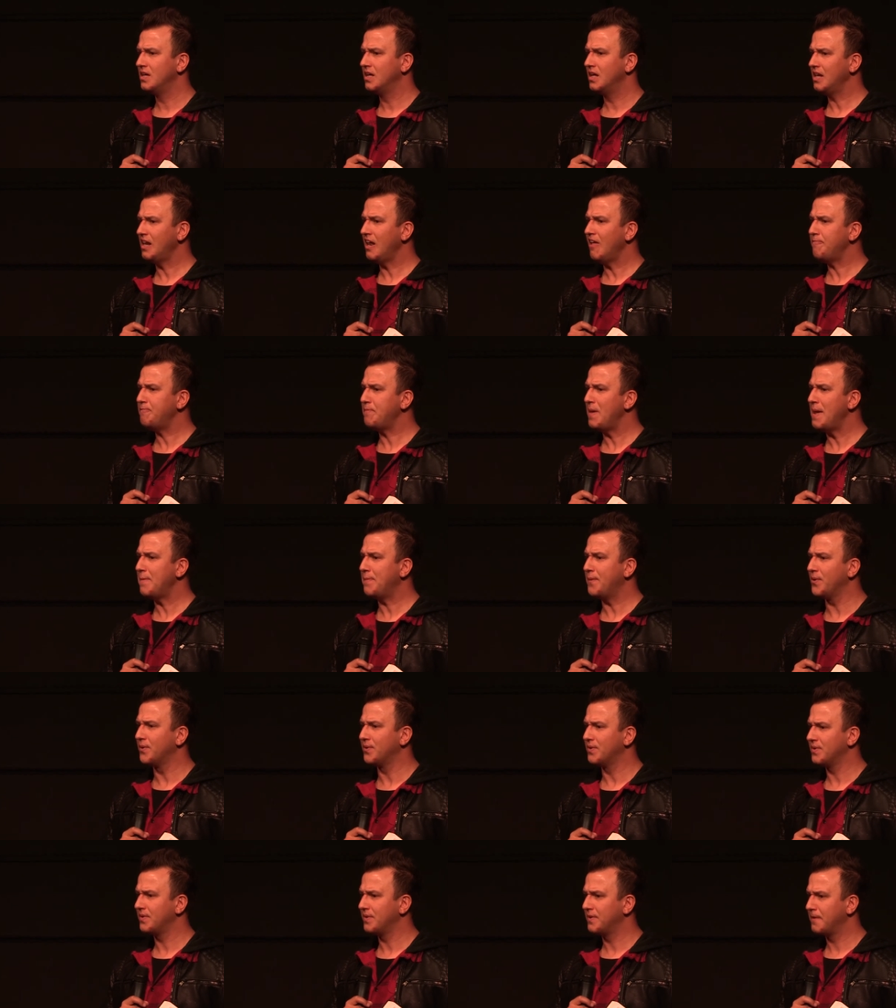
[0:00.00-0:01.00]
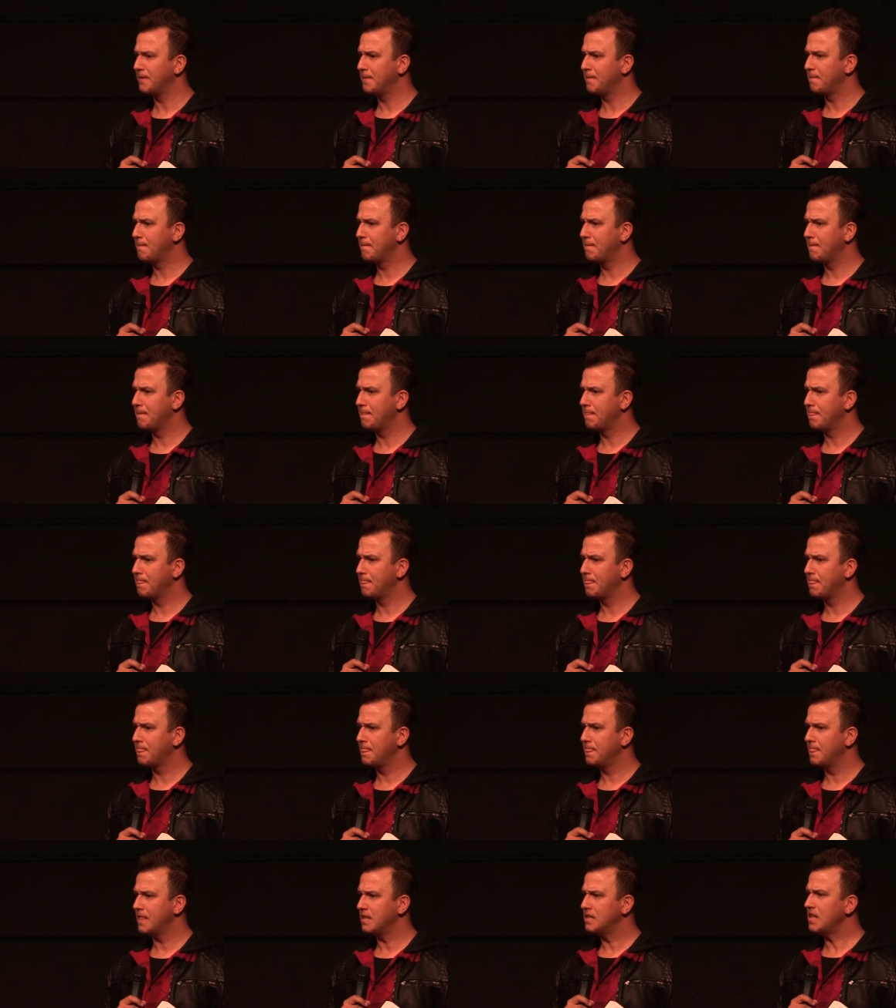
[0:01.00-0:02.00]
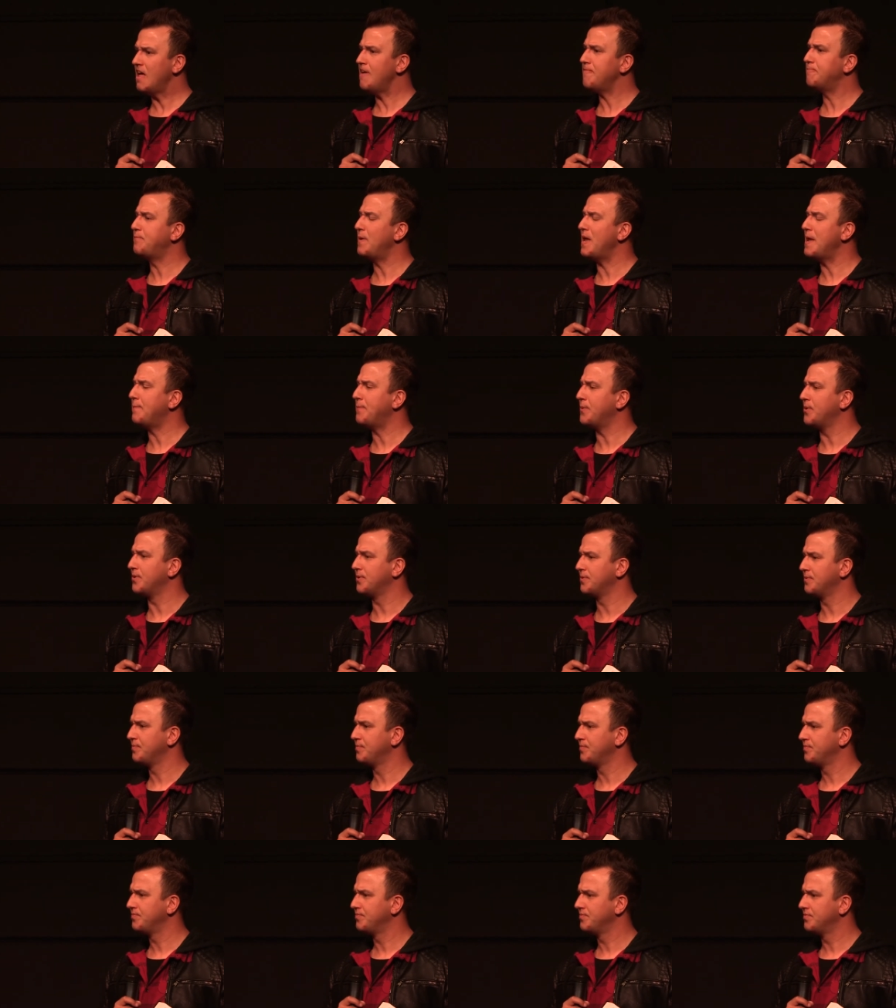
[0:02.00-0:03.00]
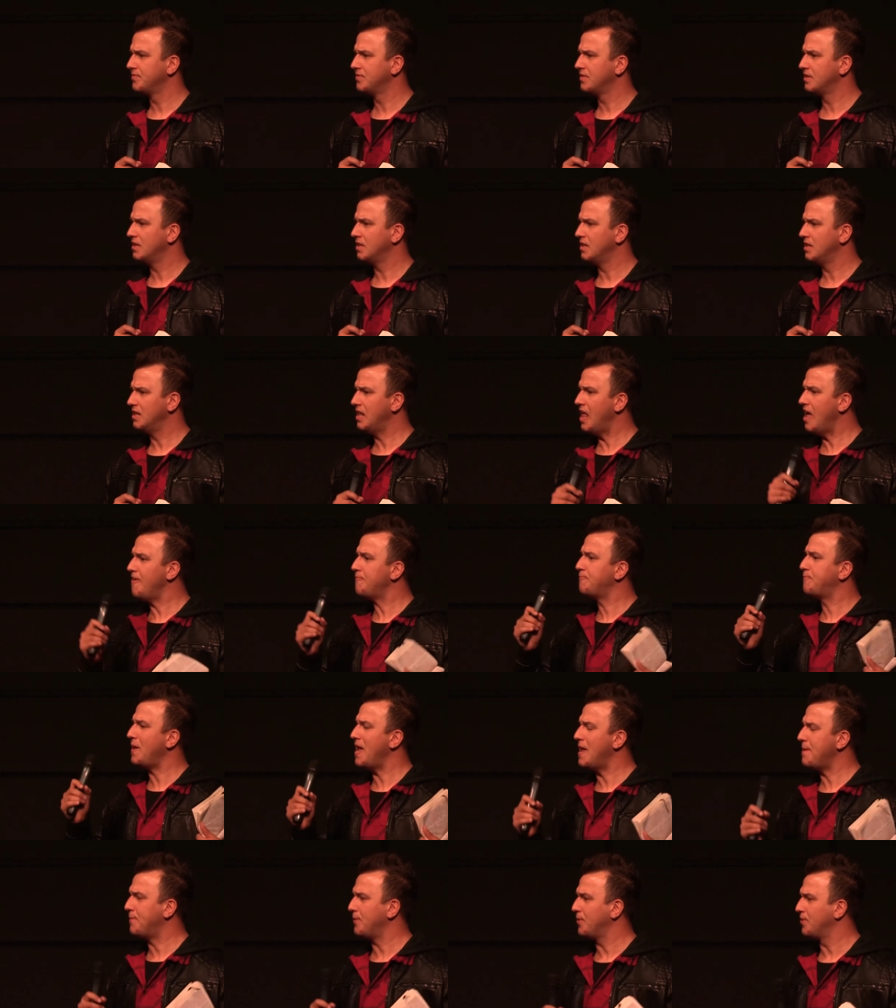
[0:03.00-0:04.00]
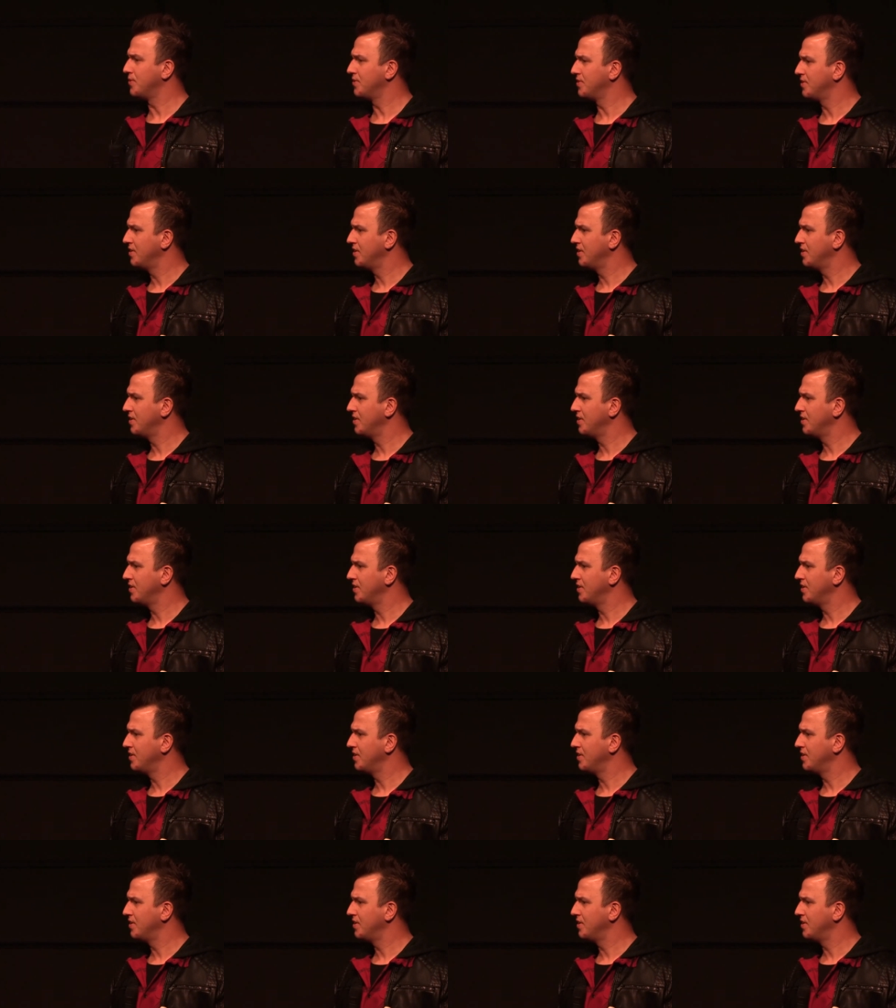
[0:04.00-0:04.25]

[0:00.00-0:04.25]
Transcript: Love people. Love people. Love people.